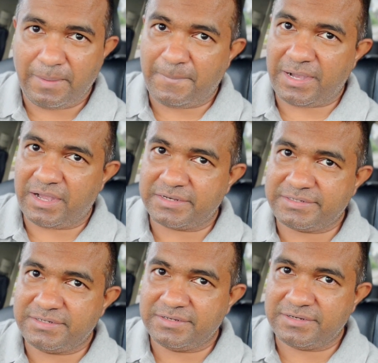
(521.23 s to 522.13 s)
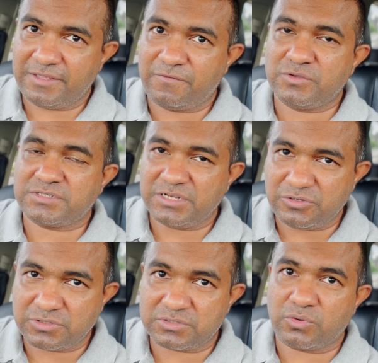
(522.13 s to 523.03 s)
But if you still
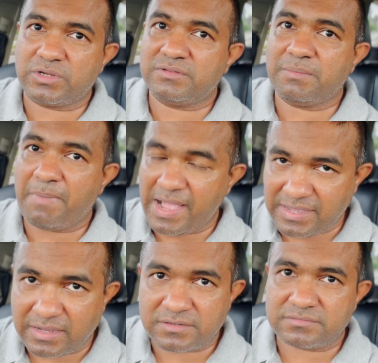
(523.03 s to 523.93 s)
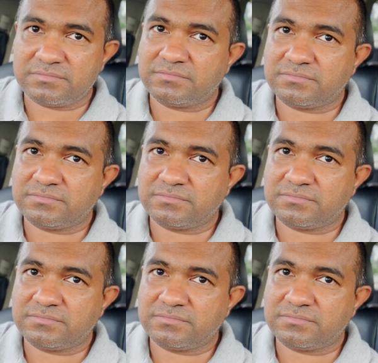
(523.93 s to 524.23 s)
use the token in the back end,